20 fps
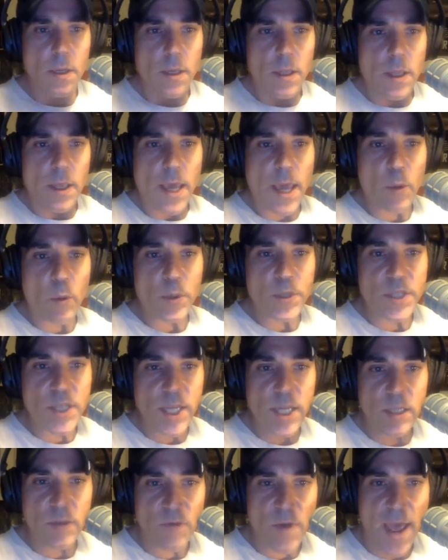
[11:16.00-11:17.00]
It was
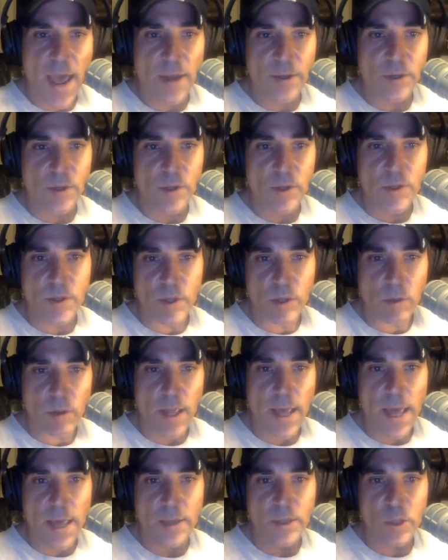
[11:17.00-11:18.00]
these factors that
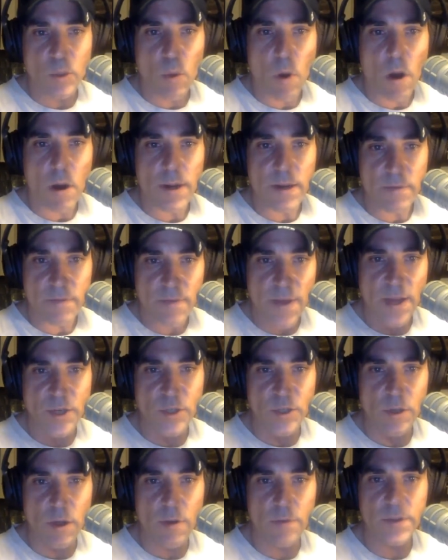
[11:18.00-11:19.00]
led to our
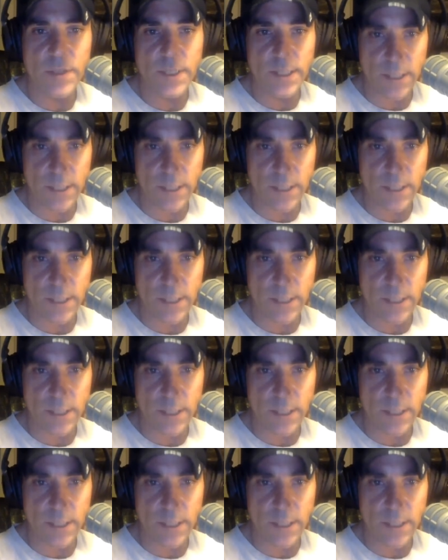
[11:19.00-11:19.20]
invention of the